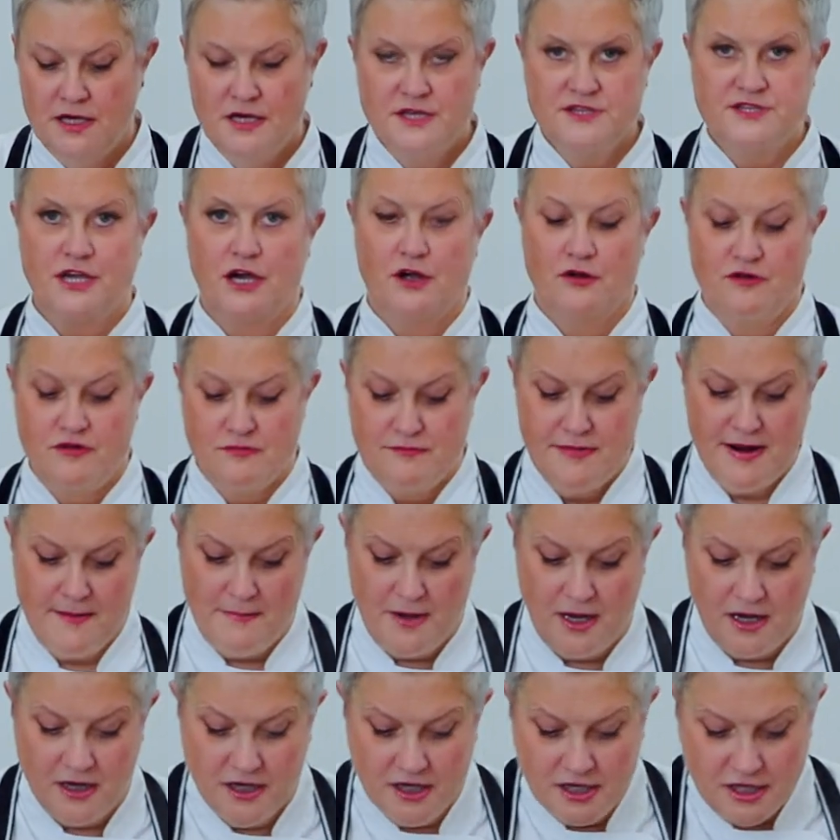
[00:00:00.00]
So
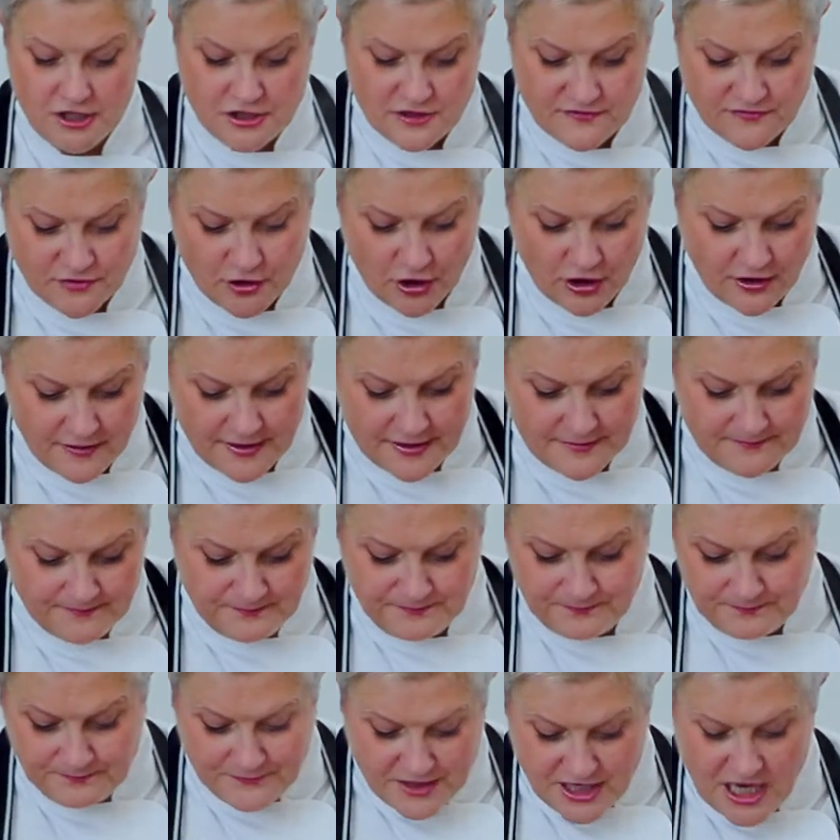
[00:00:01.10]
remember, you've
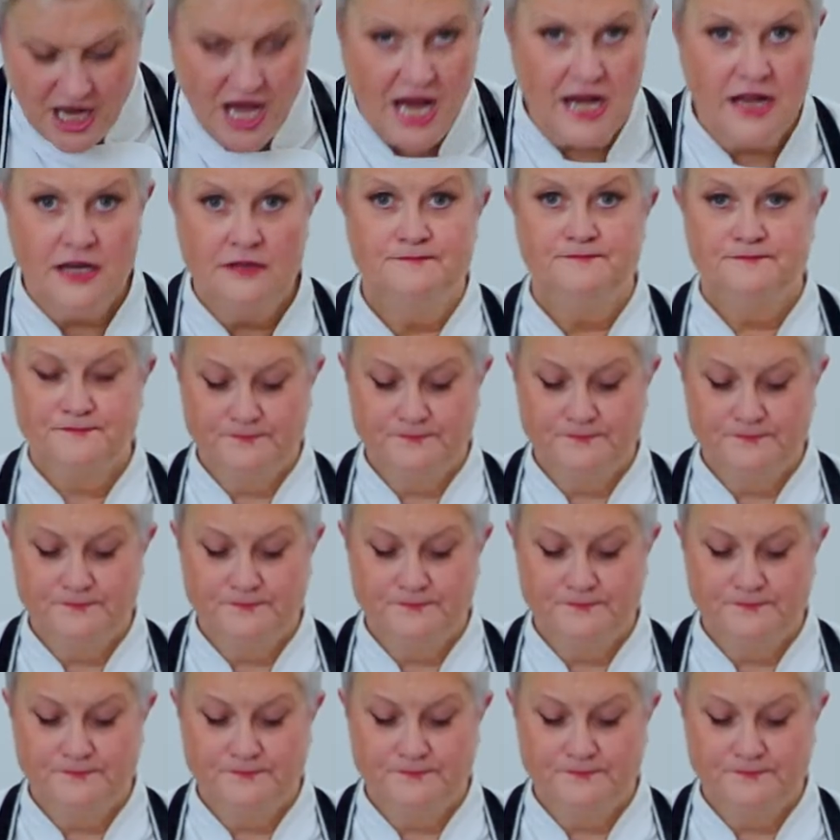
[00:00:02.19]
got colour,